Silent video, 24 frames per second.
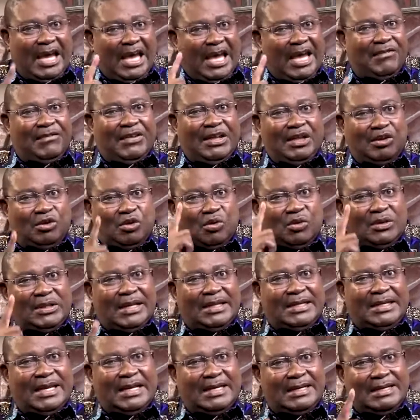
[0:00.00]
even though they
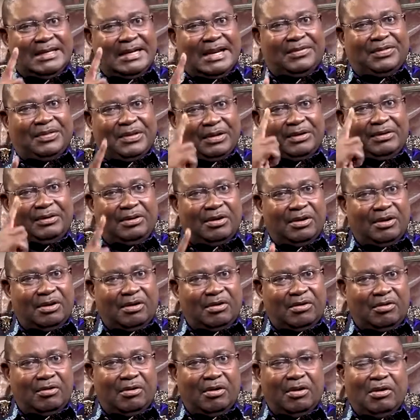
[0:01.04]
did nothing
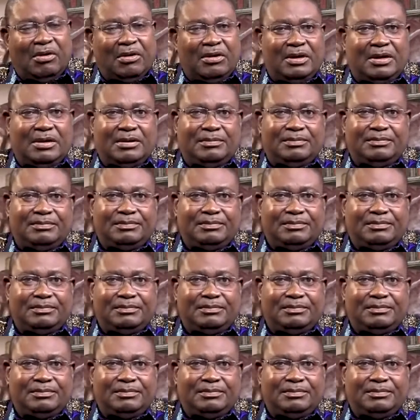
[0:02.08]
wrong.